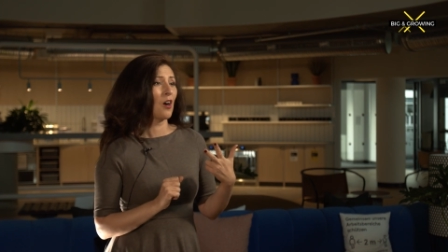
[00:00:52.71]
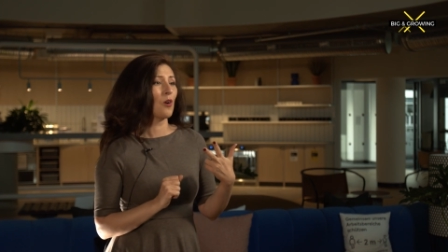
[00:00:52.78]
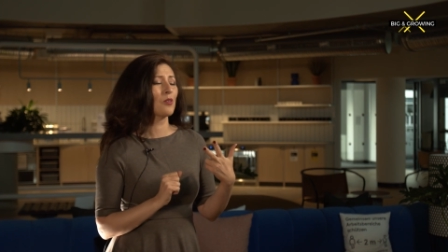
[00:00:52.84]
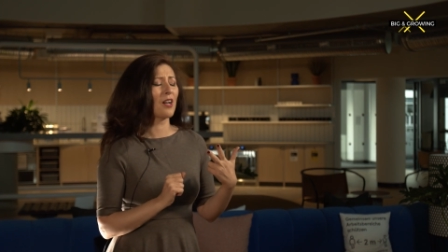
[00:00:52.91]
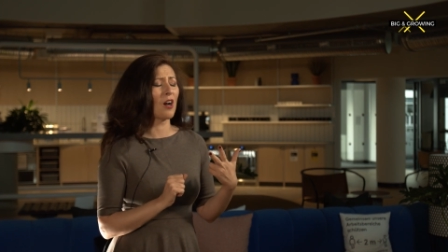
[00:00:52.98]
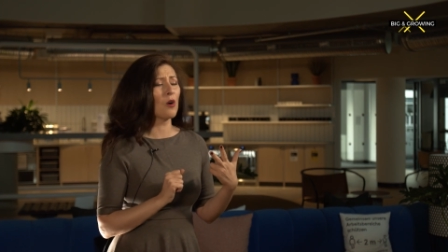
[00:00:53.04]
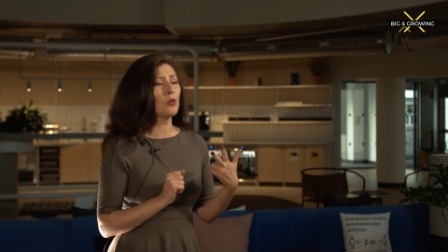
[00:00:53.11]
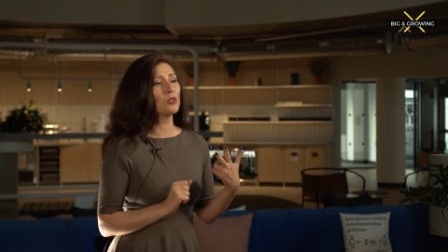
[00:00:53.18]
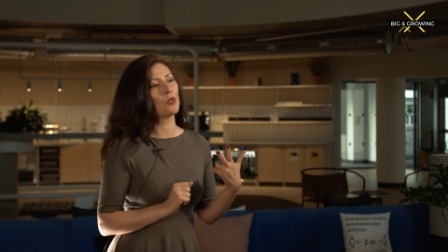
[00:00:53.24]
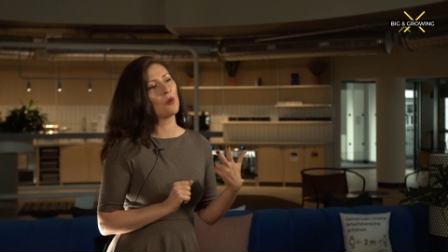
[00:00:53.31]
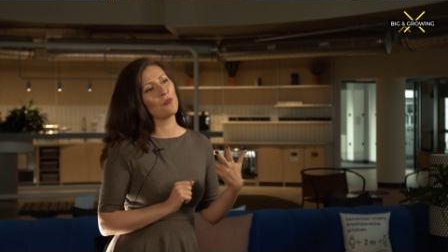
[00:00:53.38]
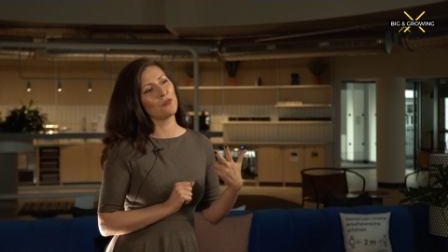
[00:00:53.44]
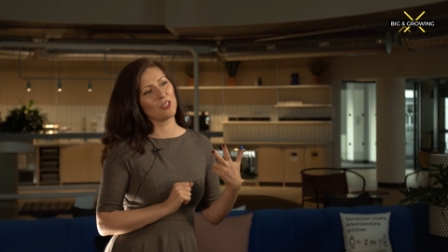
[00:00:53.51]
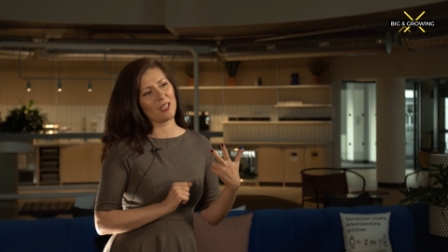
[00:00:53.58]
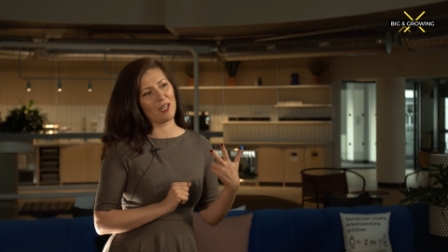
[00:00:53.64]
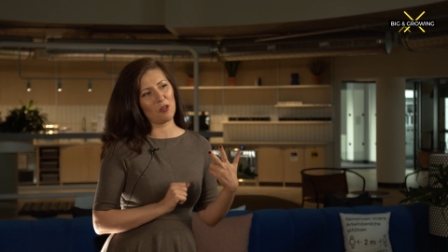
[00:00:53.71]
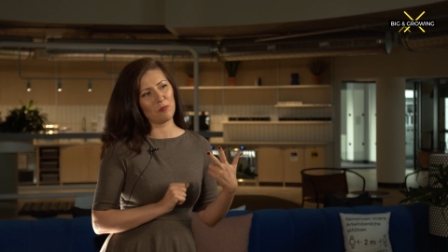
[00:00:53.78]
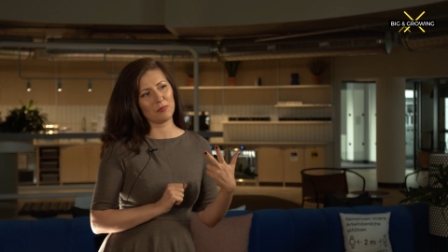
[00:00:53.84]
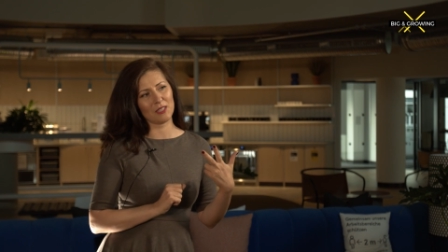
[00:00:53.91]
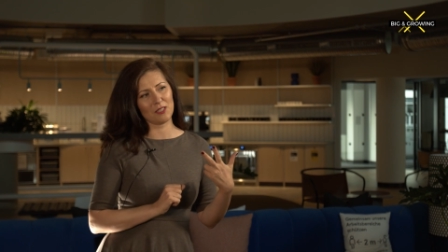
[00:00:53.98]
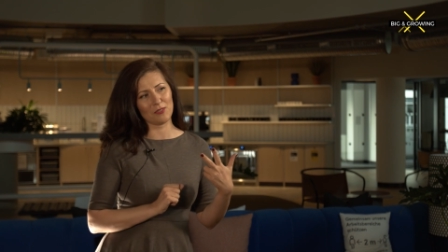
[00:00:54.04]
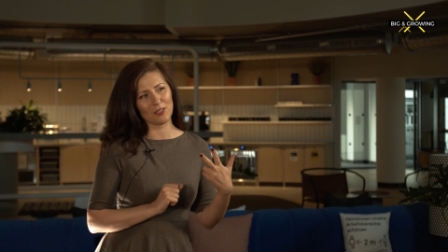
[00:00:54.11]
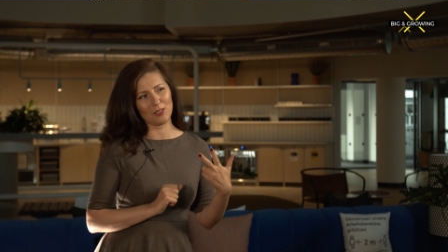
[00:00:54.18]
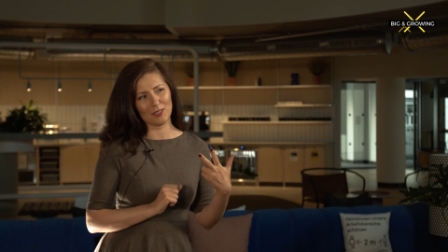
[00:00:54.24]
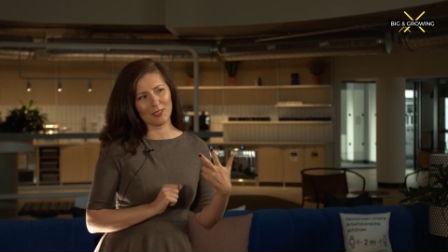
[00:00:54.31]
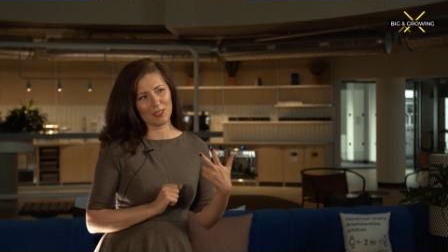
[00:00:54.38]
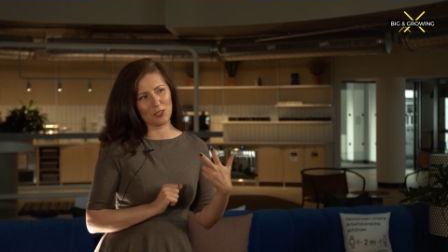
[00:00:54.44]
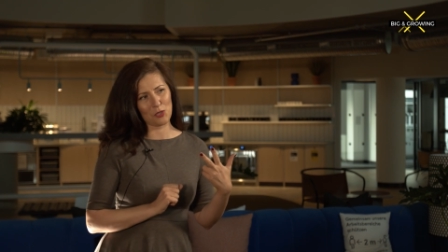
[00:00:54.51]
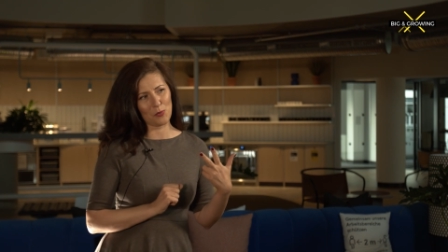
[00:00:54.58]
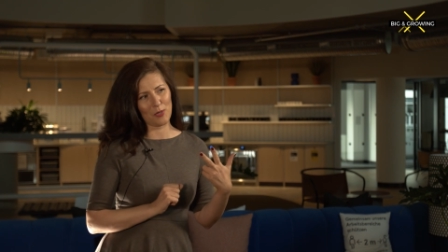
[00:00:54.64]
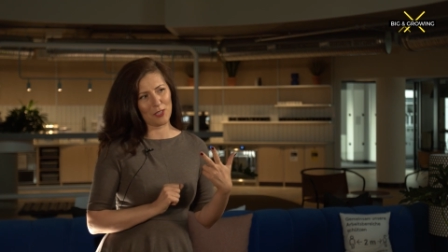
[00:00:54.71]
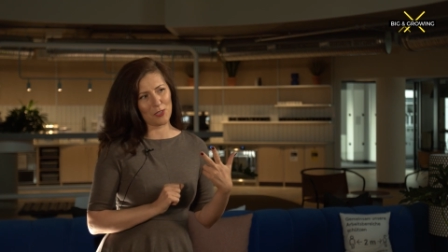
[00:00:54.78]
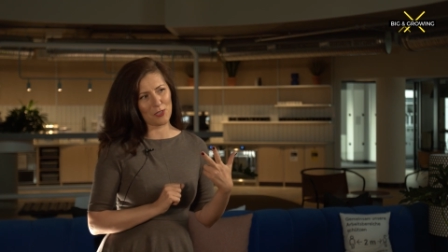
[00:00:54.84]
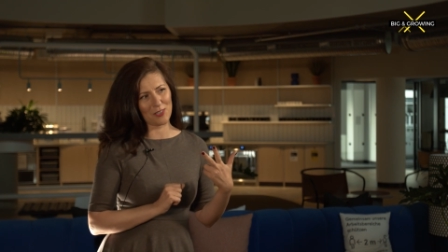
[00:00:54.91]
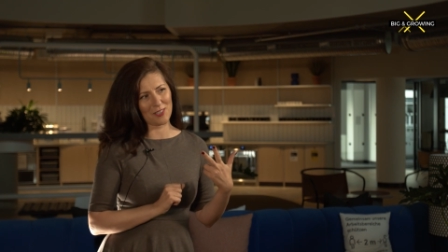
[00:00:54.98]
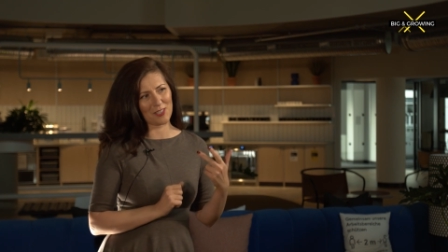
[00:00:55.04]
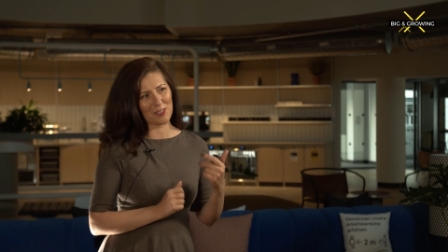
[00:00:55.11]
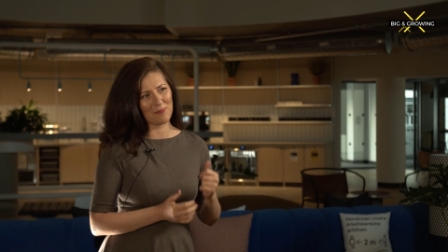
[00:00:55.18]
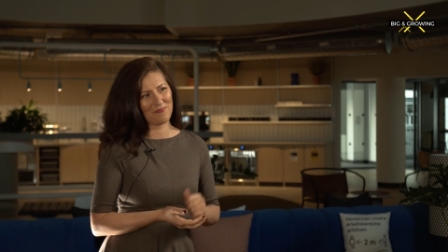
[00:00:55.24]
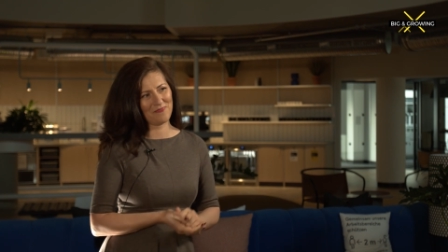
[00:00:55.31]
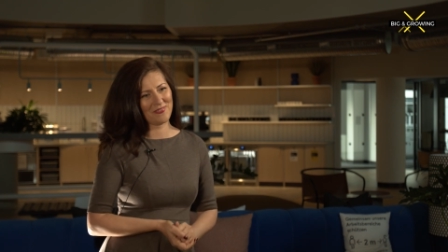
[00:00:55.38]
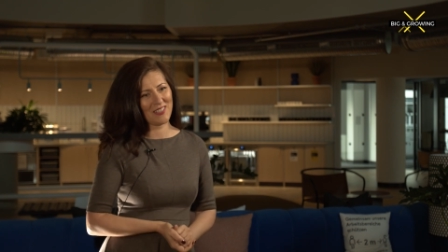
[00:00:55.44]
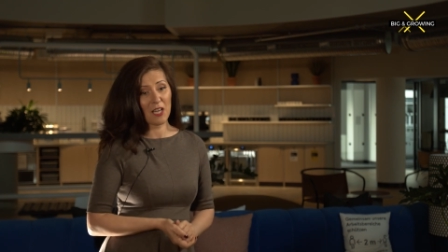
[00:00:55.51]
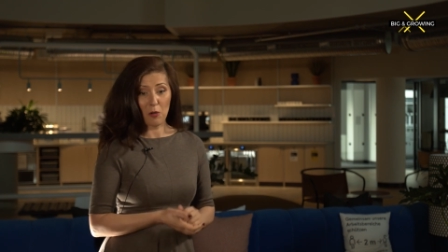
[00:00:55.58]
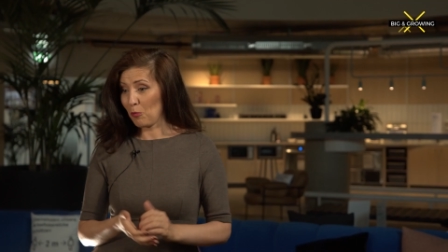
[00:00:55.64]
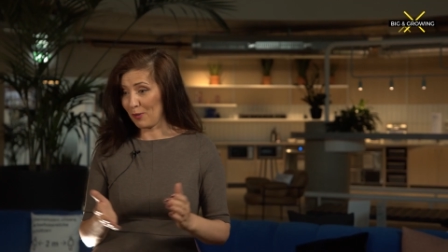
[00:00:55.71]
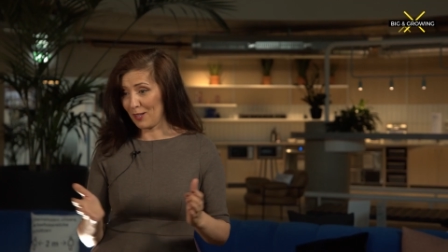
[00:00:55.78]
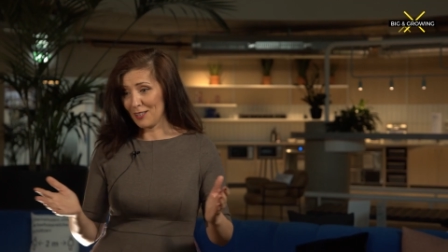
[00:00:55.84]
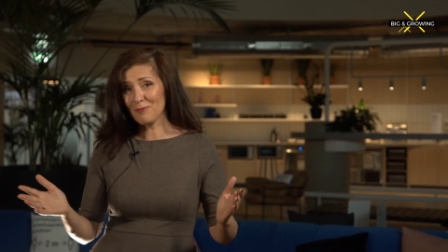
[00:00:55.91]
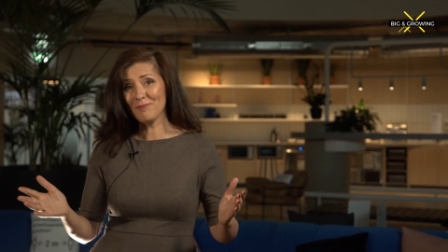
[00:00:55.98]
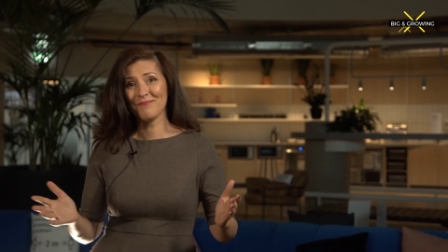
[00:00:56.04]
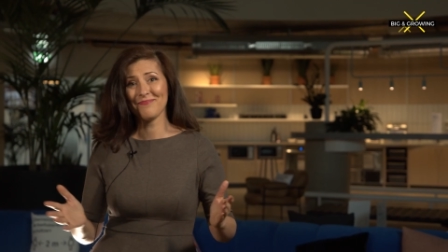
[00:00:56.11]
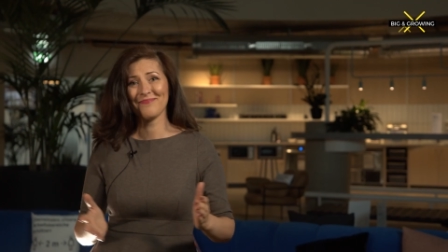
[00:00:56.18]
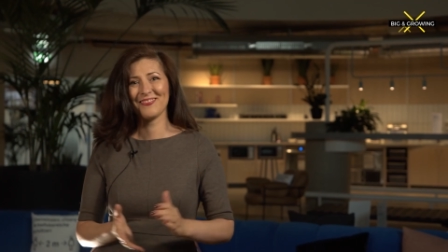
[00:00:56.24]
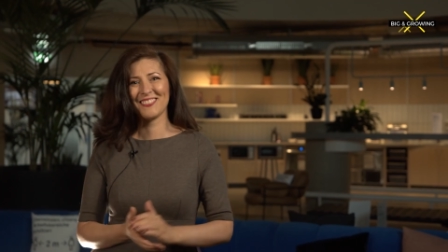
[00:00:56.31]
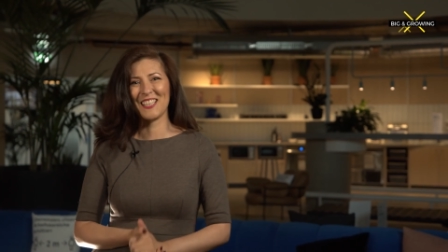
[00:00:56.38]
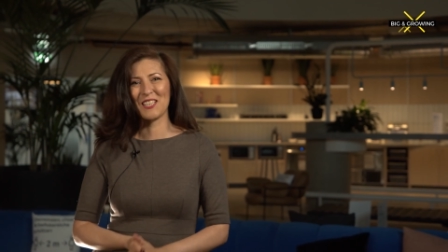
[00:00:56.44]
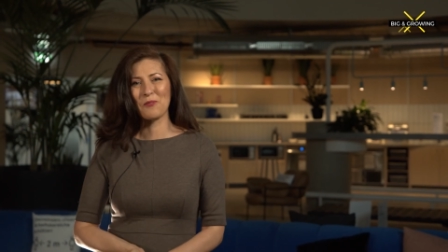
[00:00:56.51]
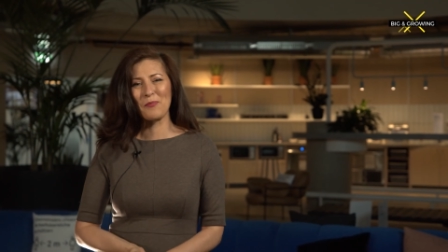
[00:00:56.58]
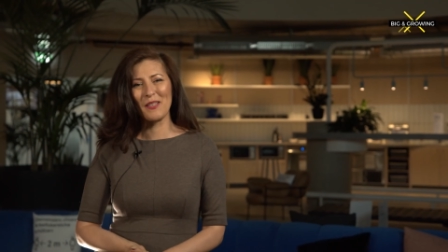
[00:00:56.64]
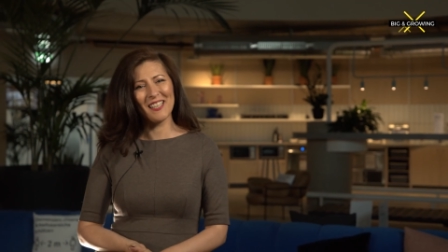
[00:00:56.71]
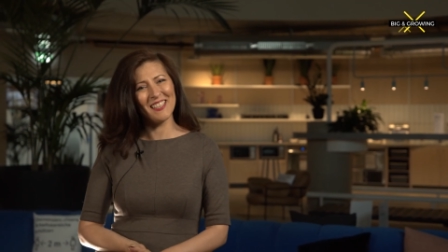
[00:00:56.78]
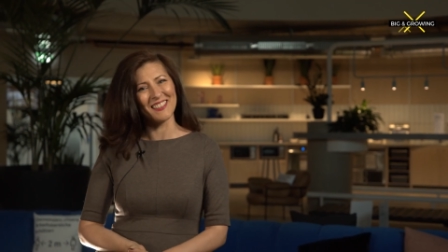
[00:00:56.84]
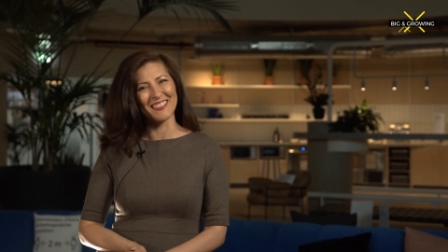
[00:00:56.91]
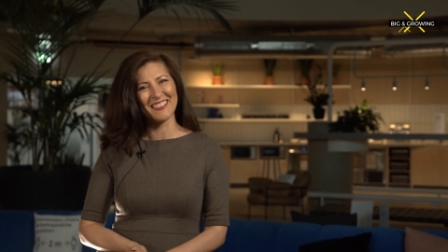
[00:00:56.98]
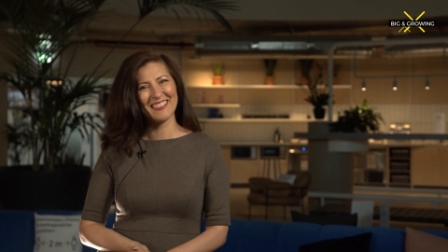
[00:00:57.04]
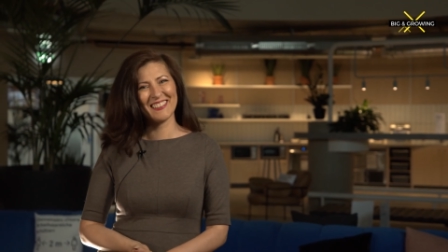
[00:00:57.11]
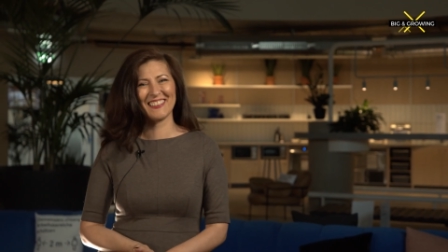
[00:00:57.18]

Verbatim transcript: on how to overcome difficult situations. Well, let's begin.